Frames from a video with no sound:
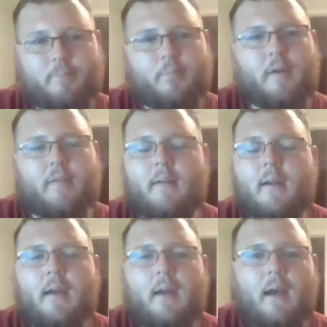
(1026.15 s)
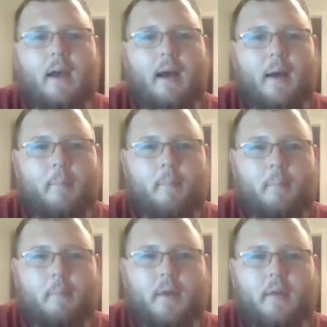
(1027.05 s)
whatever.
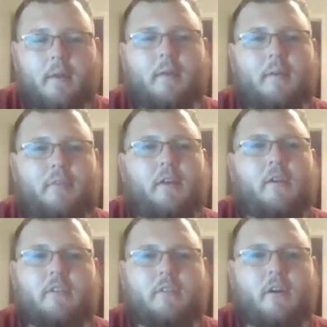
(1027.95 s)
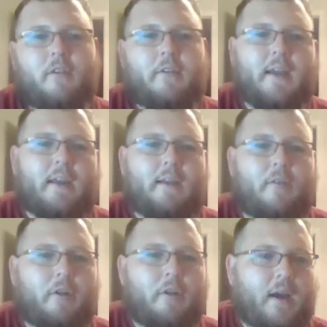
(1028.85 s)
But if y'all are just all negative
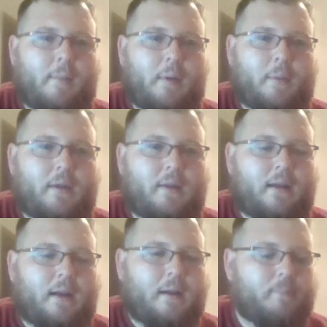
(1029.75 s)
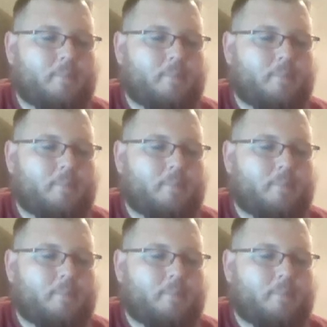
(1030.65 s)
all the time, I mean, as